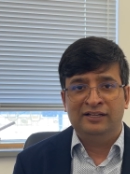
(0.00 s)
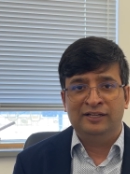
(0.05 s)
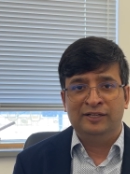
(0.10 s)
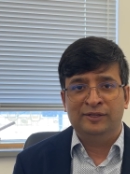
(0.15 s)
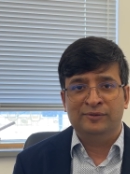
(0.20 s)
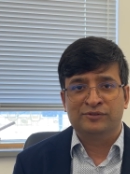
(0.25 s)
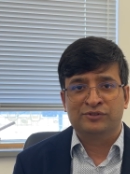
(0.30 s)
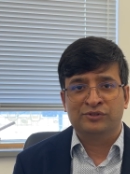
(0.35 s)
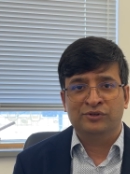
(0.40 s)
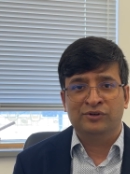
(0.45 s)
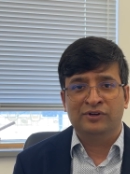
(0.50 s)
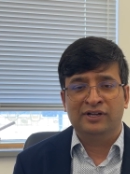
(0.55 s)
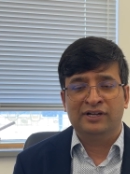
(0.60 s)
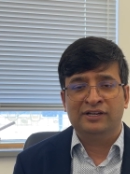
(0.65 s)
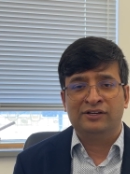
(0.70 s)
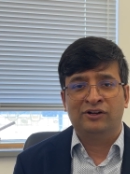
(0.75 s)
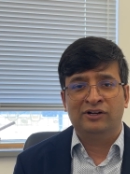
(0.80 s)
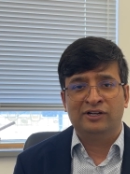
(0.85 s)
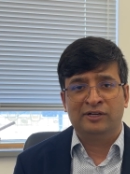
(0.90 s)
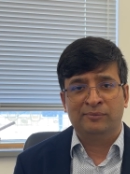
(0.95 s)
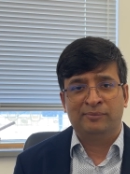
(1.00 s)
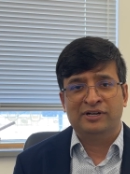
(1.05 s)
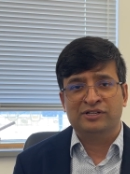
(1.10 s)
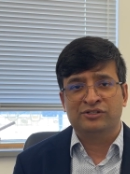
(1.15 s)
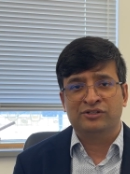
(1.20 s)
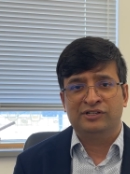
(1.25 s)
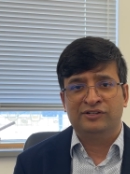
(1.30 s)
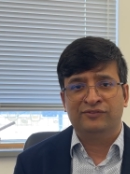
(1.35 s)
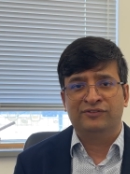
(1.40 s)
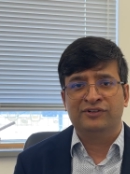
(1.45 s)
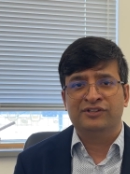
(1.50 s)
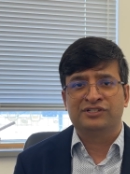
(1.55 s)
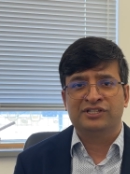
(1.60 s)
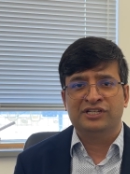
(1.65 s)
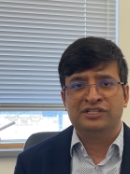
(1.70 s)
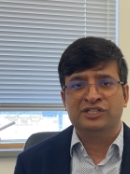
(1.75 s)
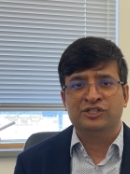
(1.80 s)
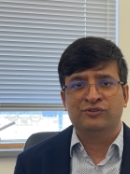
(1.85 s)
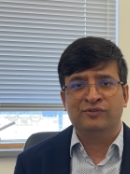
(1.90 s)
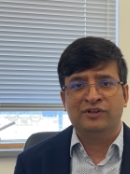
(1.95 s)
So it all depends on different
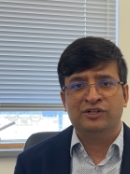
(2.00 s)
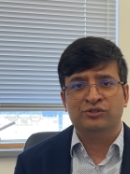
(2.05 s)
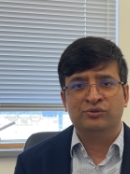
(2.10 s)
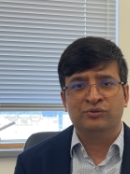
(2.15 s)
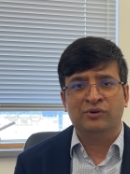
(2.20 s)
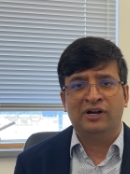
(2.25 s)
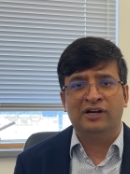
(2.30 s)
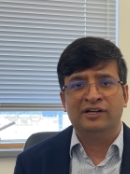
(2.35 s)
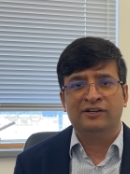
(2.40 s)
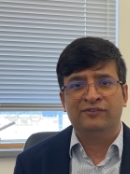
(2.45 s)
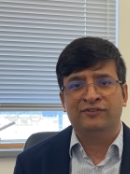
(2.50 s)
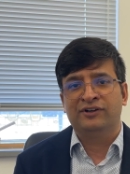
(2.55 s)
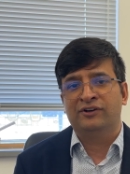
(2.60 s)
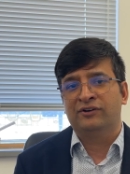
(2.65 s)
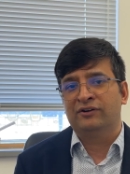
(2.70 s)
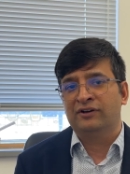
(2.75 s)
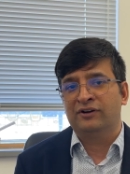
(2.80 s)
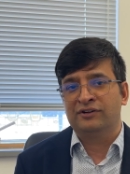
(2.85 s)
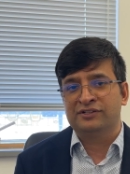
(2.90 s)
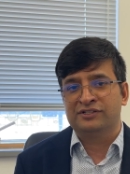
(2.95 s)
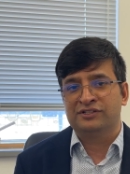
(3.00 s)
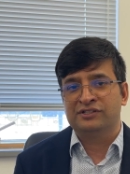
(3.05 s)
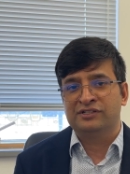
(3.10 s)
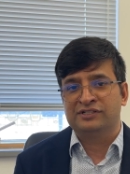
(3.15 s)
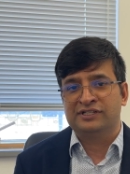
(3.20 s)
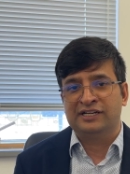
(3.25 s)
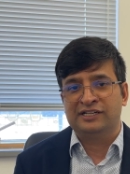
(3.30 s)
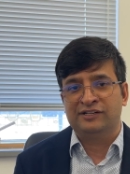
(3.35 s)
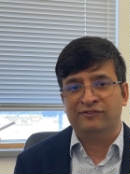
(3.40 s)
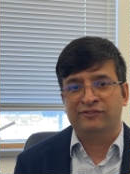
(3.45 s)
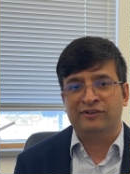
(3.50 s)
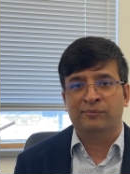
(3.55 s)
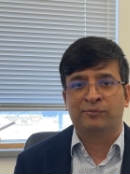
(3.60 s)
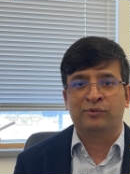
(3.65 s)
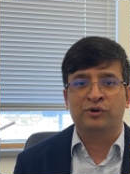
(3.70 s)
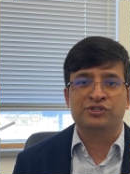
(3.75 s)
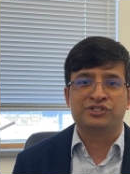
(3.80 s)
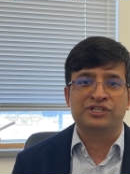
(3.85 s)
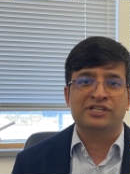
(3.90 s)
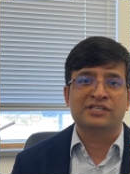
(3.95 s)
stages where you are. Different organizations take different
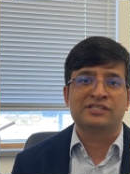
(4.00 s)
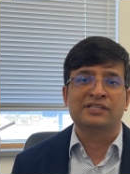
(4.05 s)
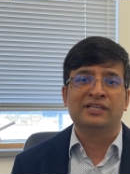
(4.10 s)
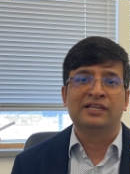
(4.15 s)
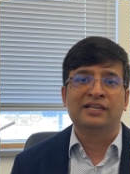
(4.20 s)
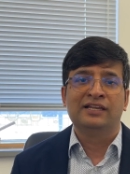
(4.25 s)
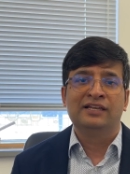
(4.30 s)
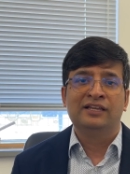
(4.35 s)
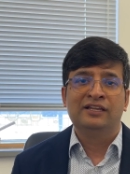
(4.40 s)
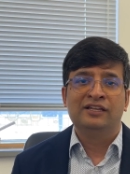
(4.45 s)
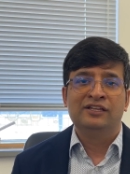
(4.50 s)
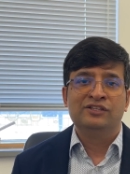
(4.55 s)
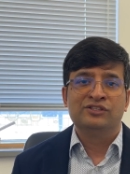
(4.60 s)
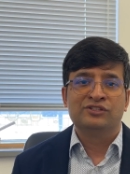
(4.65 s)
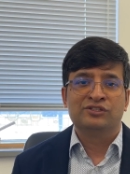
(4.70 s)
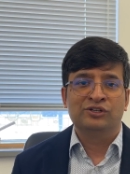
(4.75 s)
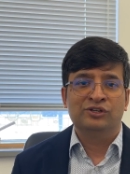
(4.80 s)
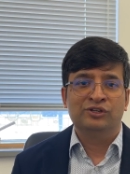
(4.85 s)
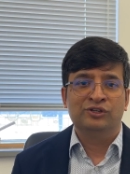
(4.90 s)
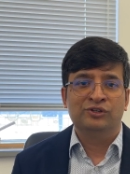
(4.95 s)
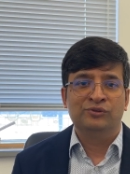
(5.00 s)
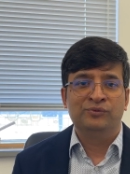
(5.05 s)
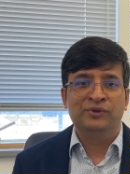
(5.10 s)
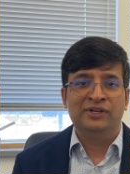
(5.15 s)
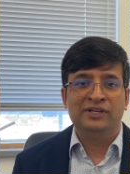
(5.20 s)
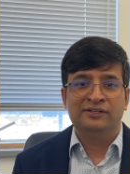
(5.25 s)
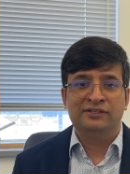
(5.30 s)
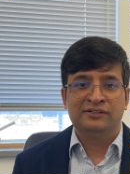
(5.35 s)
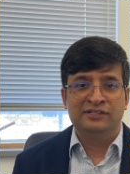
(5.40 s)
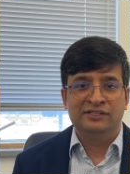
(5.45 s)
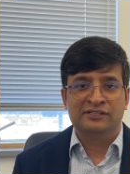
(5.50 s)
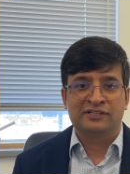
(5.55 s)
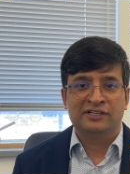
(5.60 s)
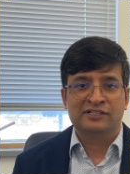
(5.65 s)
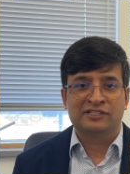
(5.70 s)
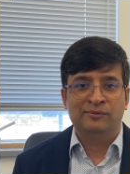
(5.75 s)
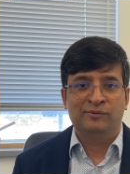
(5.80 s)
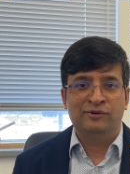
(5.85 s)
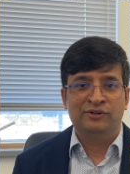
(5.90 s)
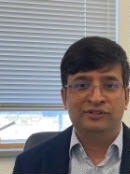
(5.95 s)
approaches. So we'll
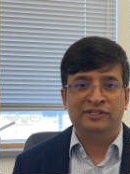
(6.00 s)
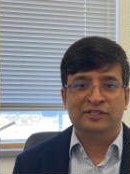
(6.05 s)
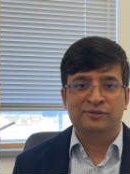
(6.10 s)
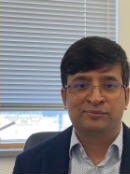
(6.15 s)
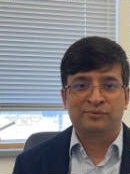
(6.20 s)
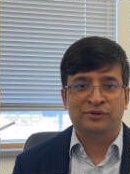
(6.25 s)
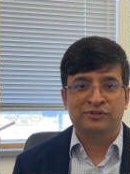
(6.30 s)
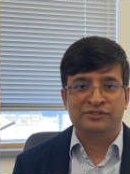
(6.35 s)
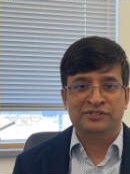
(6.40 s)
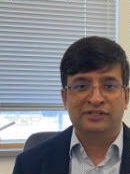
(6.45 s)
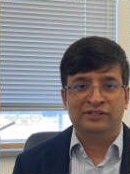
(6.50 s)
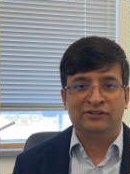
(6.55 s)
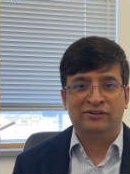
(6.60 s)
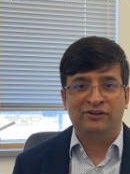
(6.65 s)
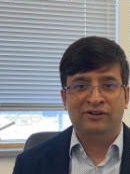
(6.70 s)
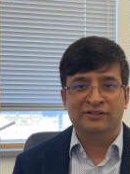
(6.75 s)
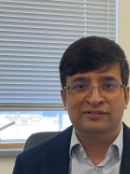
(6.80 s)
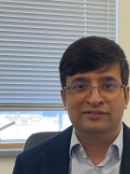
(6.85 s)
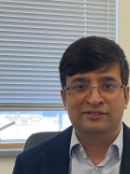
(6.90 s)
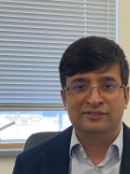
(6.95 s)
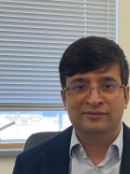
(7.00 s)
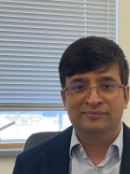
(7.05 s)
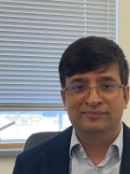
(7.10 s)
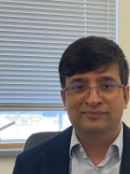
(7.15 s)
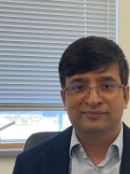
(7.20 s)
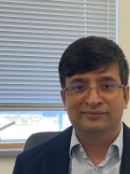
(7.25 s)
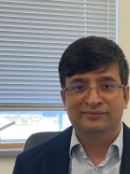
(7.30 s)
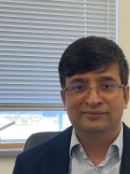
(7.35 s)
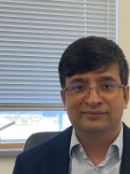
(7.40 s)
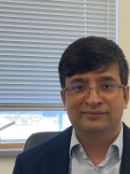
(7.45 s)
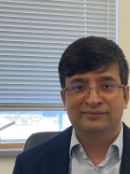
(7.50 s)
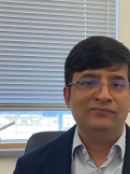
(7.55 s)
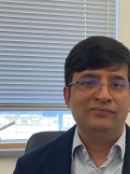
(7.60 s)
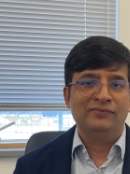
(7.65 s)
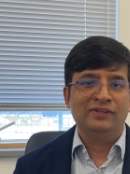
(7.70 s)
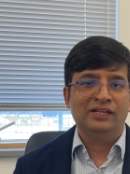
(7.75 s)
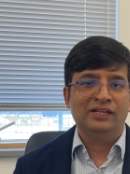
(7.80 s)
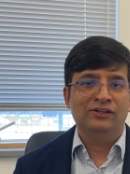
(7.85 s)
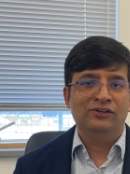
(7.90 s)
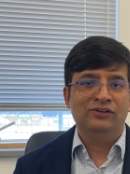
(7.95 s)
discuss about their pros and cons.
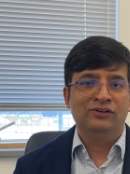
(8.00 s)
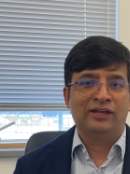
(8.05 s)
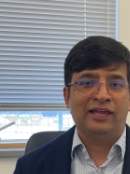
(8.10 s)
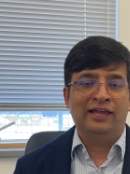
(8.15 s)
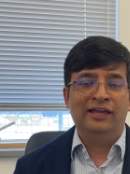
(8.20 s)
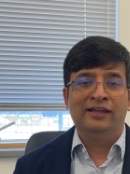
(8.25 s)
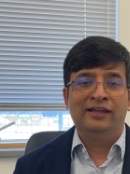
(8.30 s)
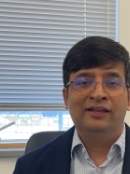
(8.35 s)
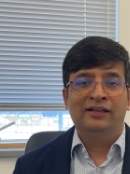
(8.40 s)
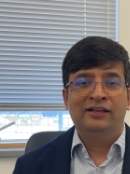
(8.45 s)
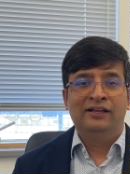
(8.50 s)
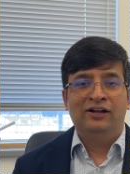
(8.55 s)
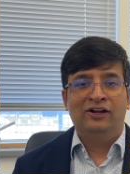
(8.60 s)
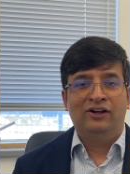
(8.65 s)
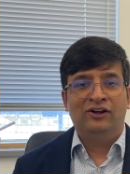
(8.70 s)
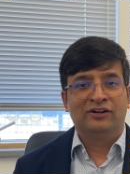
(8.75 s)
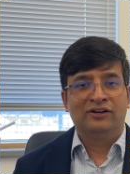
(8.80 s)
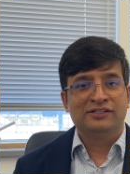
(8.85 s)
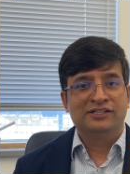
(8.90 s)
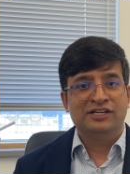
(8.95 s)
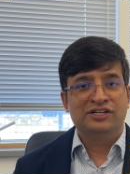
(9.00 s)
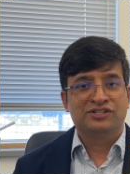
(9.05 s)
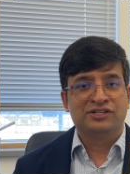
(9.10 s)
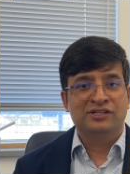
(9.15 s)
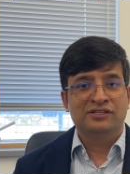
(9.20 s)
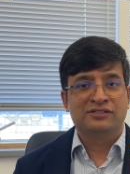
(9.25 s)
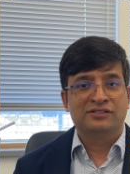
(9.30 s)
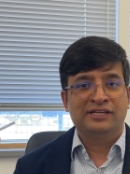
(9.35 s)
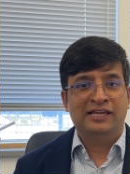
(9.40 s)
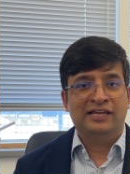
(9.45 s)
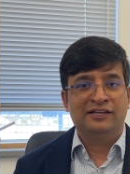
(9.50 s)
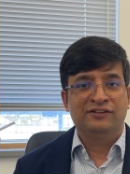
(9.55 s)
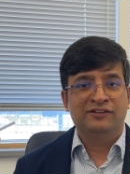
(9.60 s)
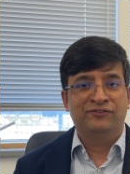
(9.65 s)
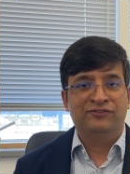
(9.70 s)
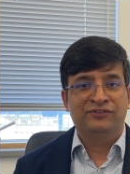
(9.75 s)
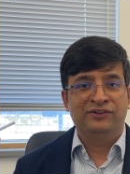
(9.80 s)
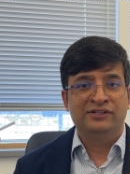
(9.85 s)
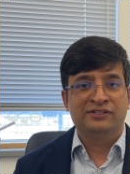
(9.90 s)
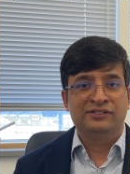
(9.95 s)
Okay. Organizations take
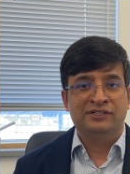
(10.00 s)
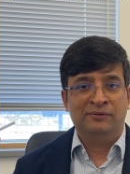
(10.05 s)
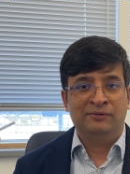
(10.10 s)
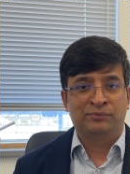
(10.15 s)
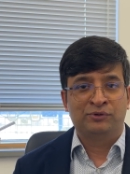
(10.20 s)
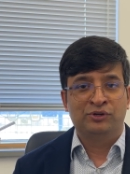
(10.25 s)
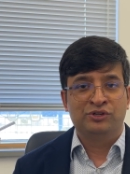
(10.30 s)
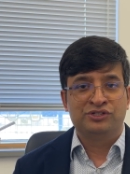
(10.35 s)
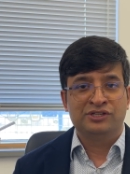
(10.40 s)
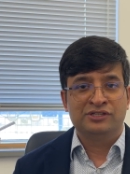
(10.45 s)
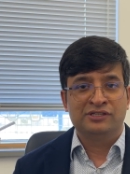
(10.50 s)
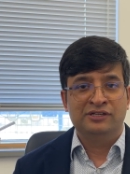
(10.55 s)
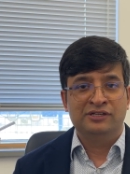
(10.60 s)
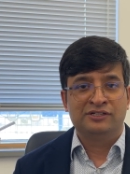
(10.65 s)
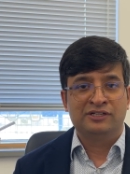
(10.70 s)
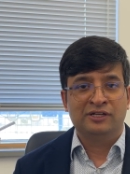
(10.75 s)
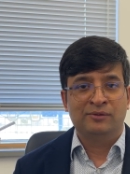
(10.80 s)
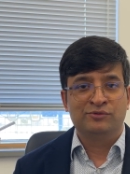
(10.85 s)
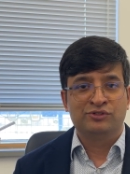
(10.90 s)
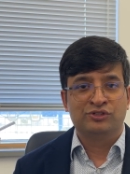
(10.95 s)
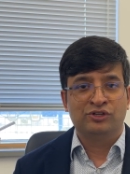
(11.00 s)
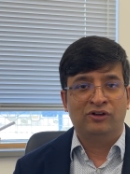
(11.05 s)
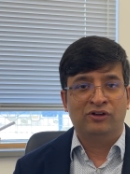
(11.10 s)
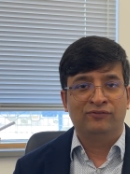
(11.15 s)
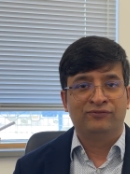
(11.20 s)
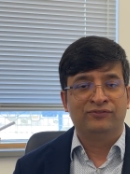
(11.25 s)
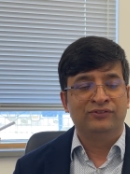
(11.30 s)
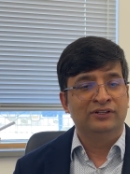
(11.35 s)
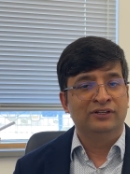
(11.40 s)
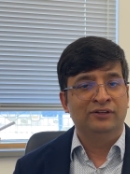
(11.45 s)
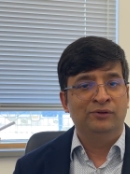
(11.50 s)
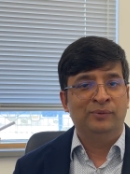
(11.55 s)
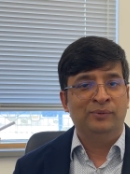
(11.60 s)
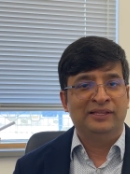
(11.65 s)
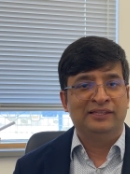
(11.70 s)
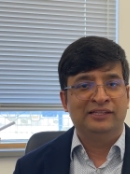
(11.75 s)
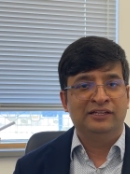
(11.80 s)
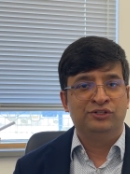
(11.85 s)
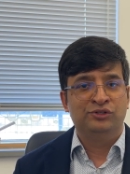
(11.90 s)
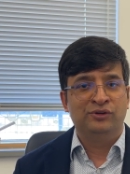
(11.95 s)
different approaches in terms of
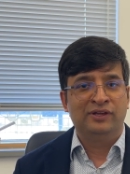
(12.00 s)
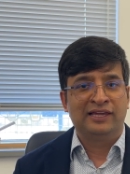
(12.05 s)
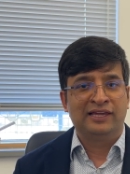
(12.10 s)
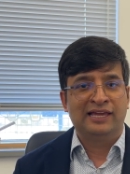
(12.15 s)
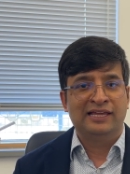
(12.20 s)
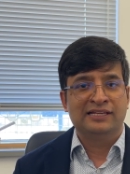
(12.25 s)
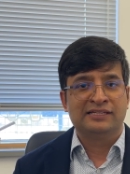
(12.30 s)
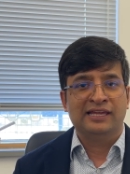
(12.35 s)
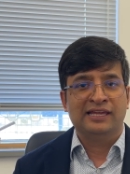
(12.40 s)
whether doing it